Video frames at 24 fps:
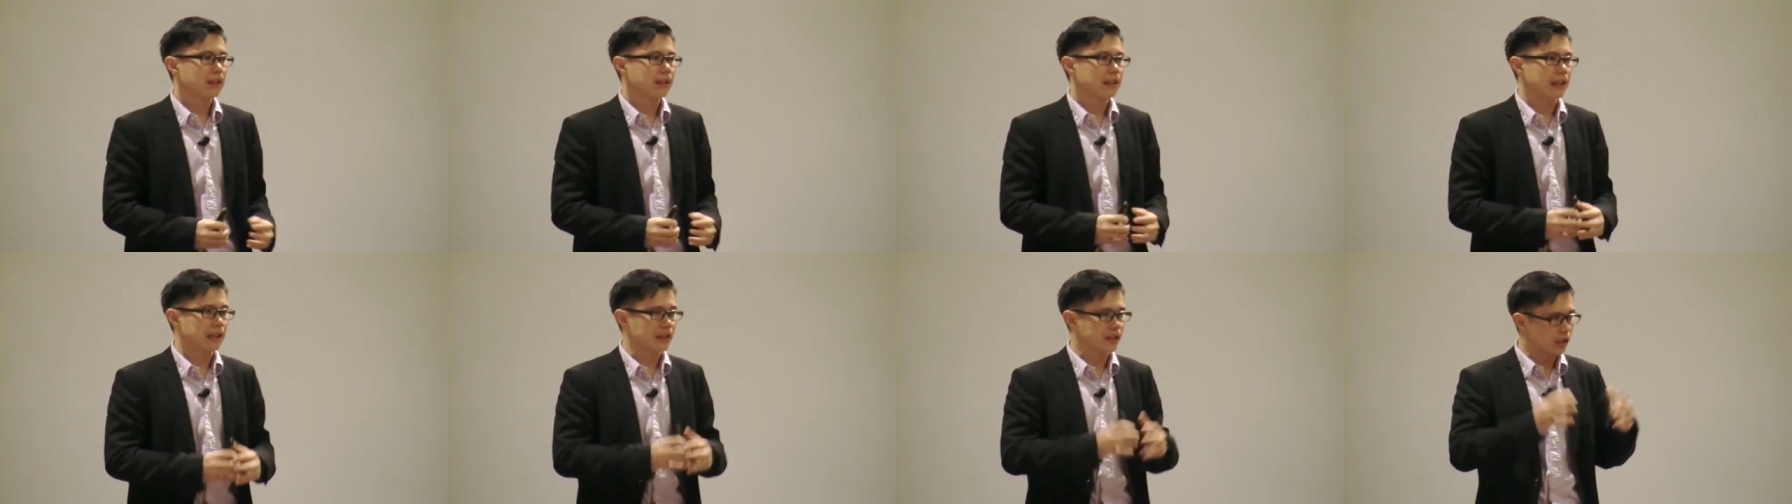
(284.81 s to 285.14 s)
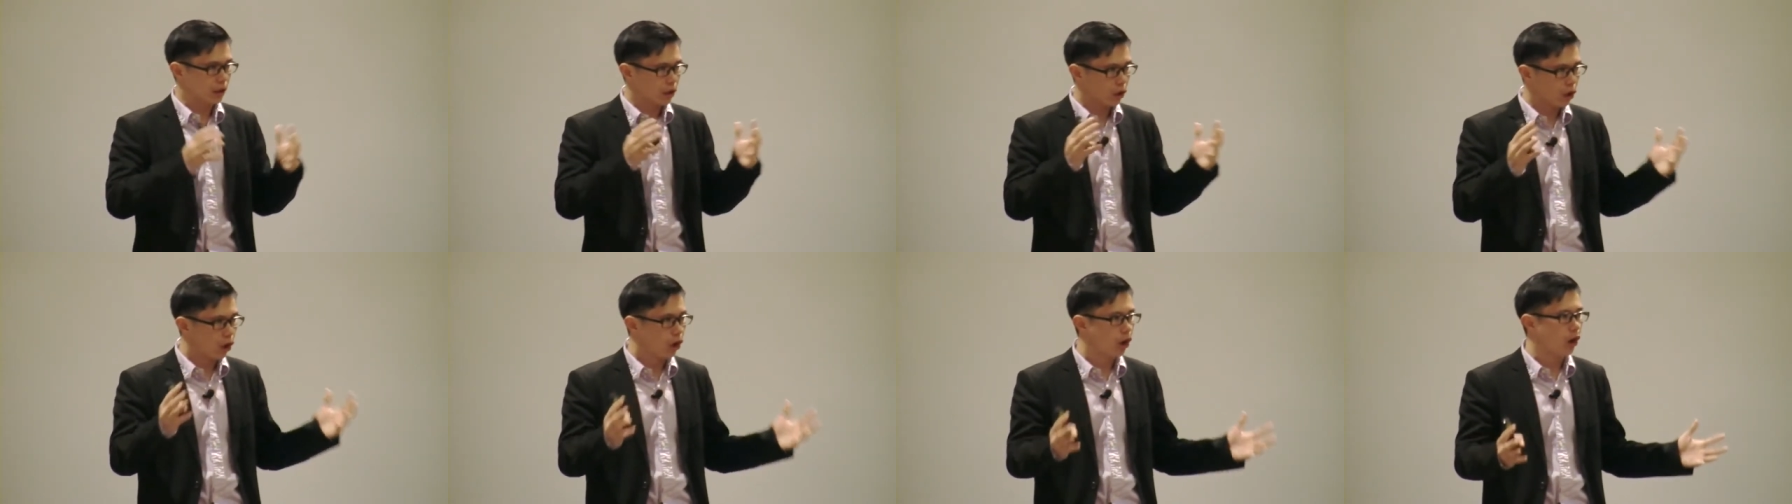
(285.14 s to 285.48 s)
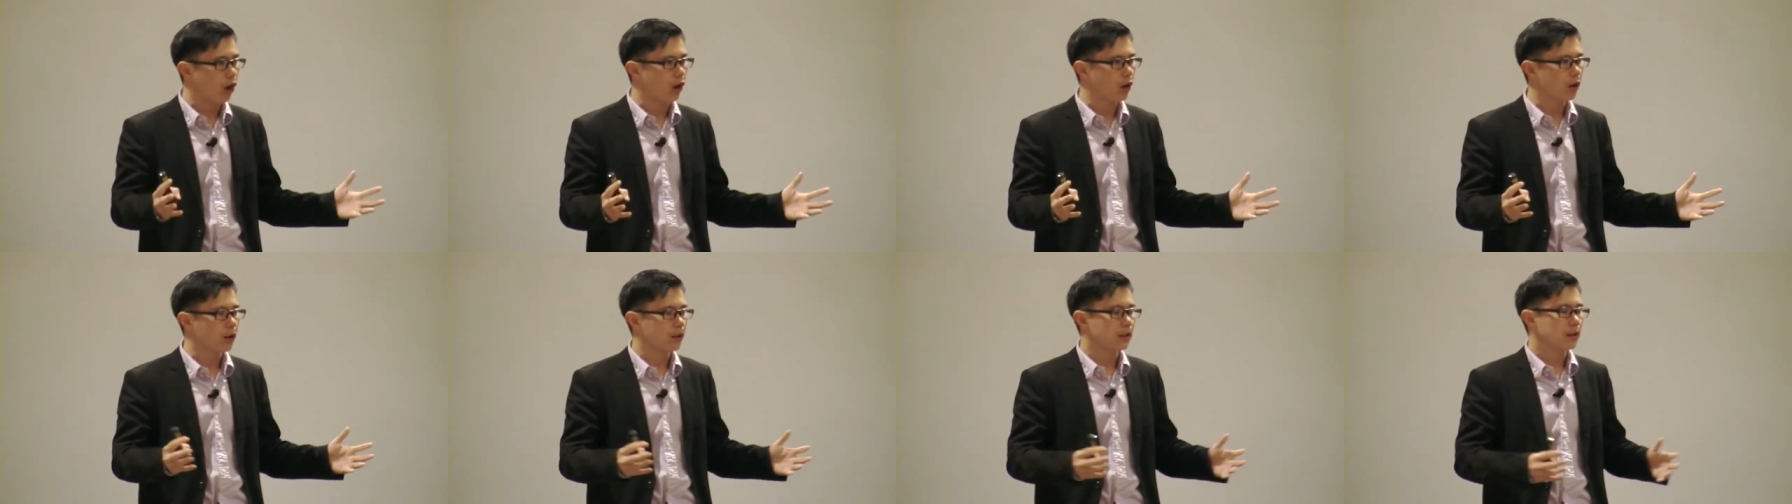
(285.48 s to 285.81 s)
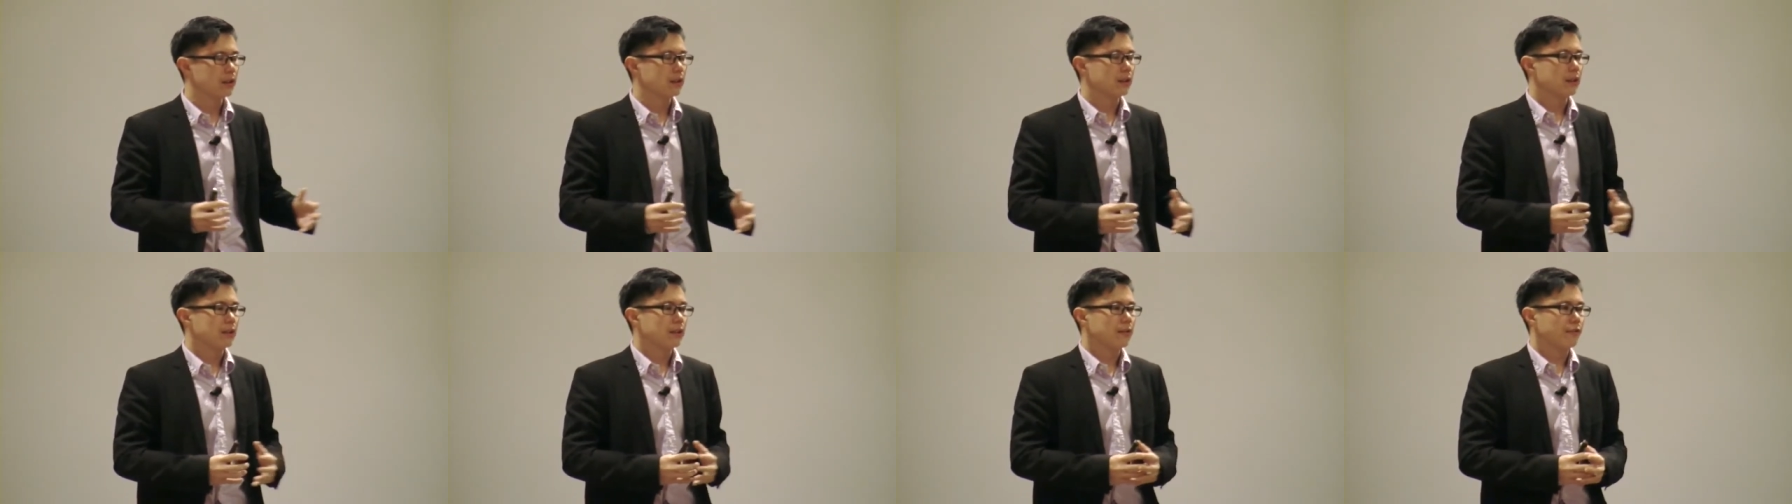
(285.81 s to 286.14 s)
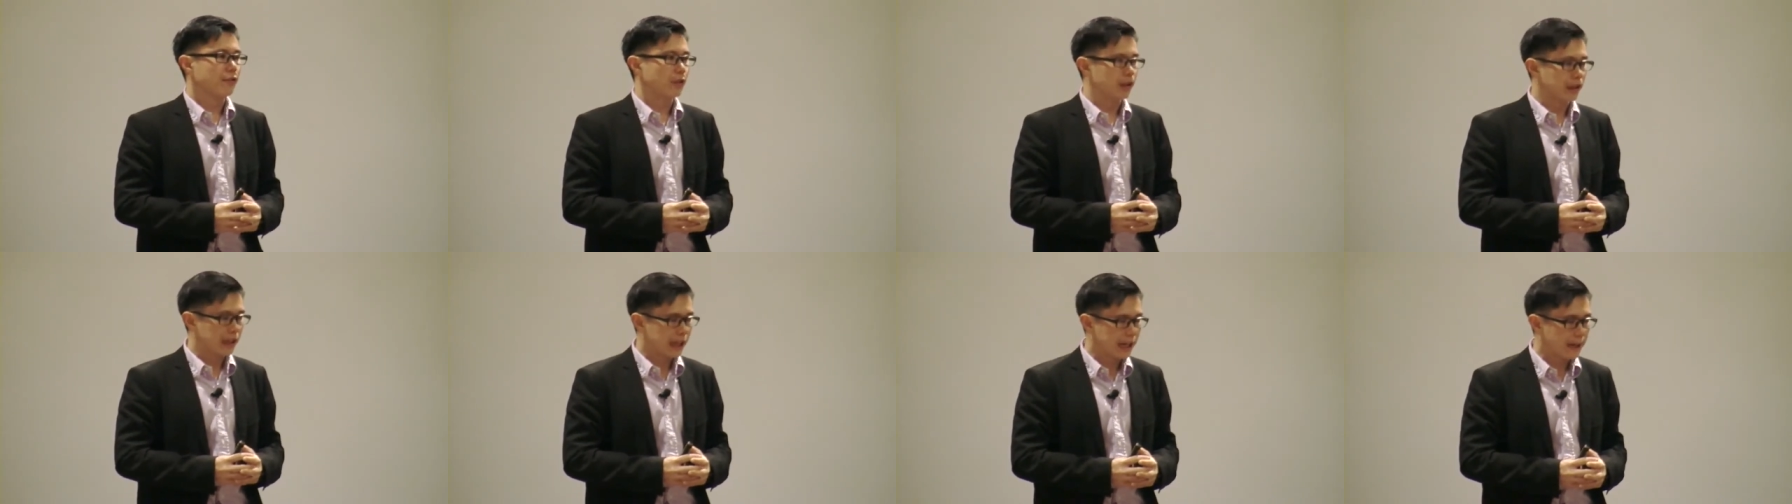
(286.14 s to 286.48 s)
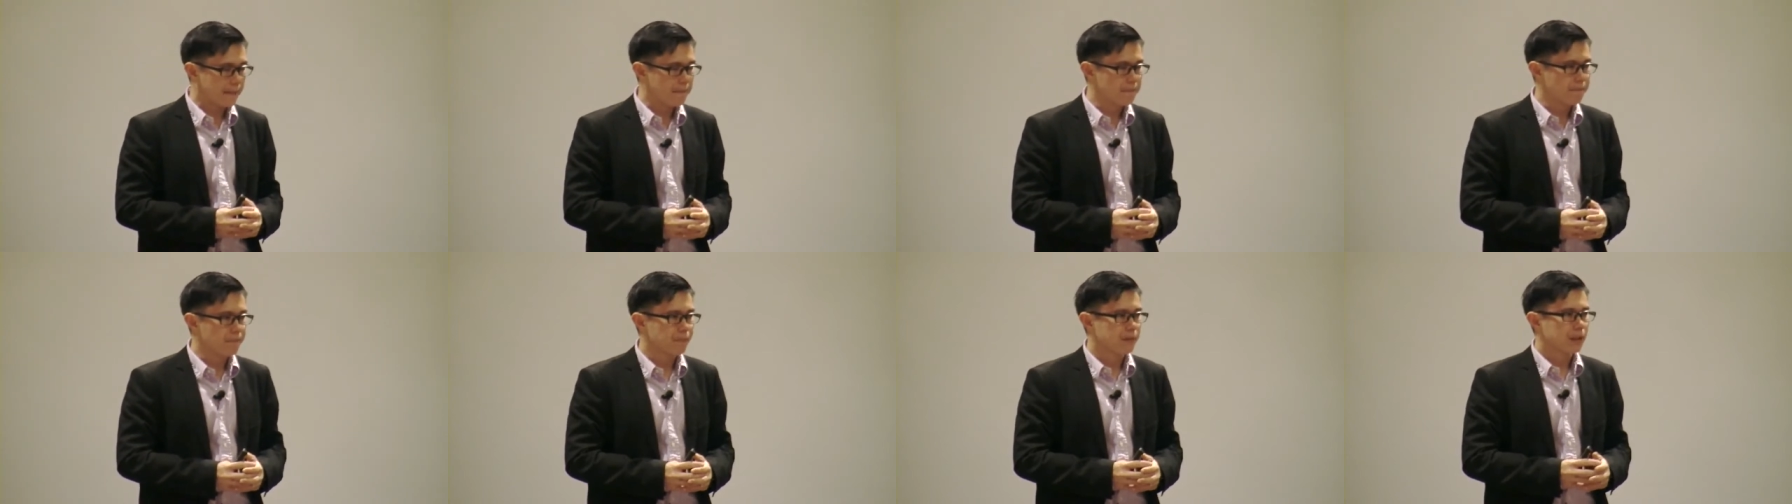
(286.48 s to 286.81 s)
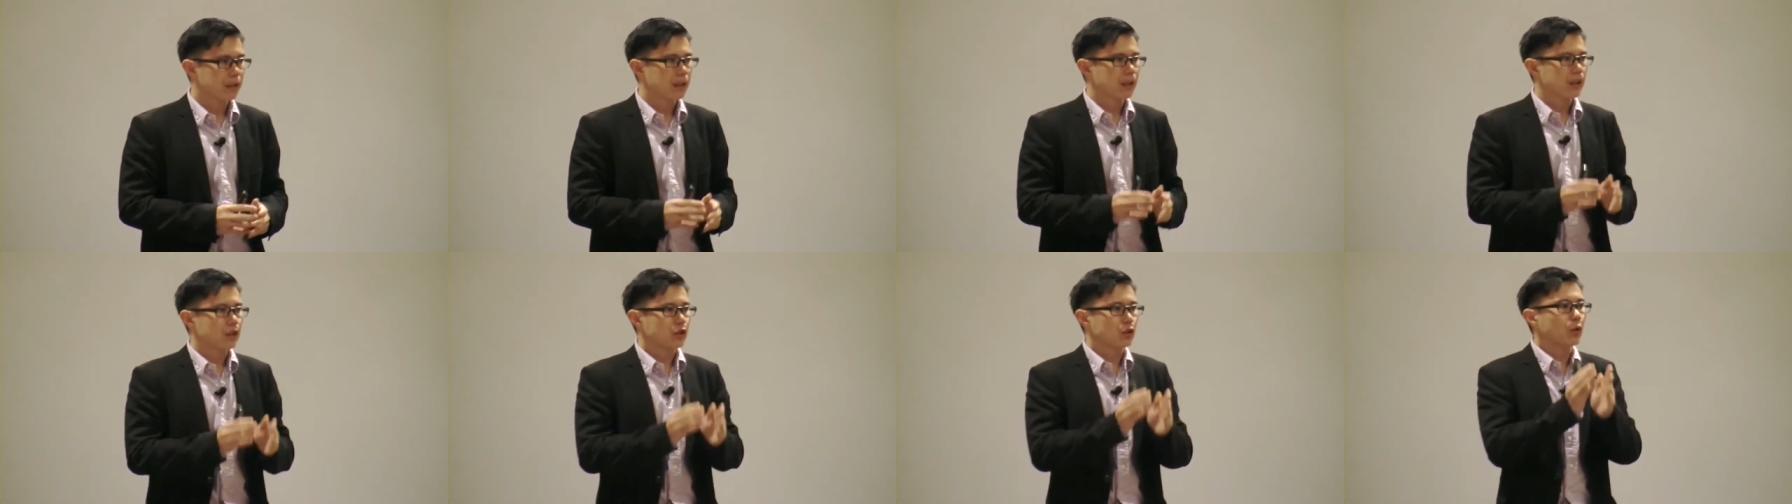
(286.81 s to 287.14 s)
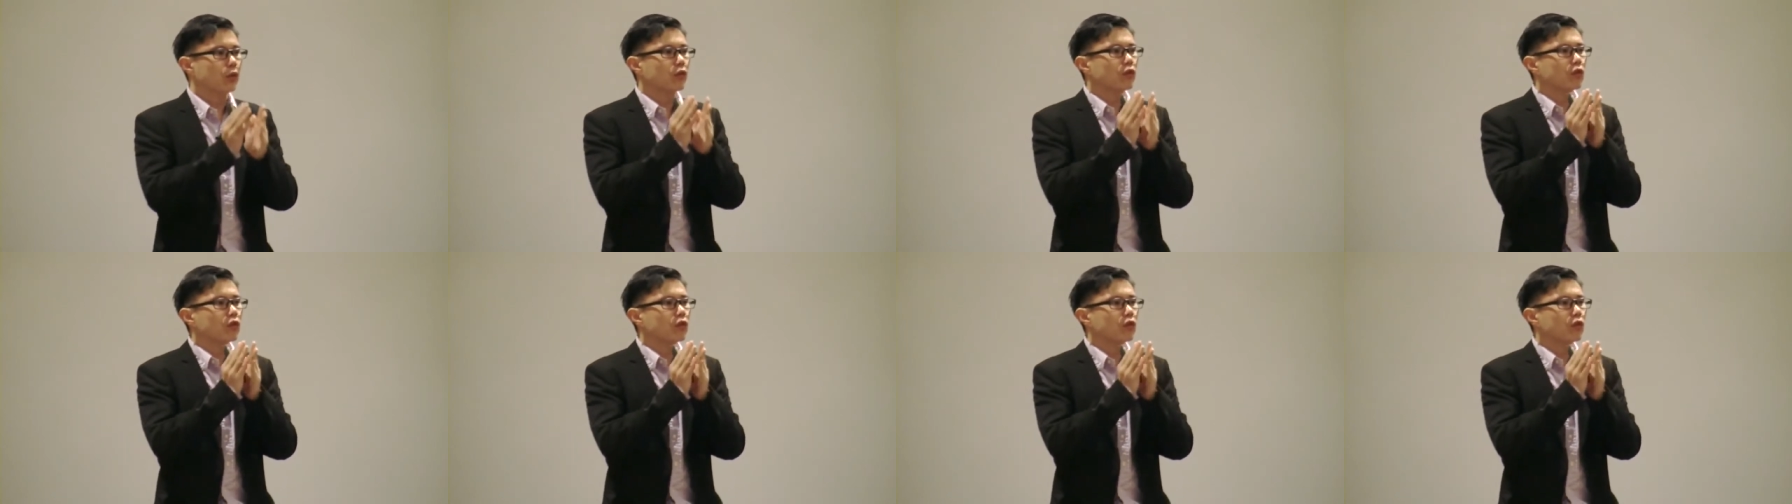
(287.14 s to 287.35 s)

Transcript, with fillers: That's the law for them. So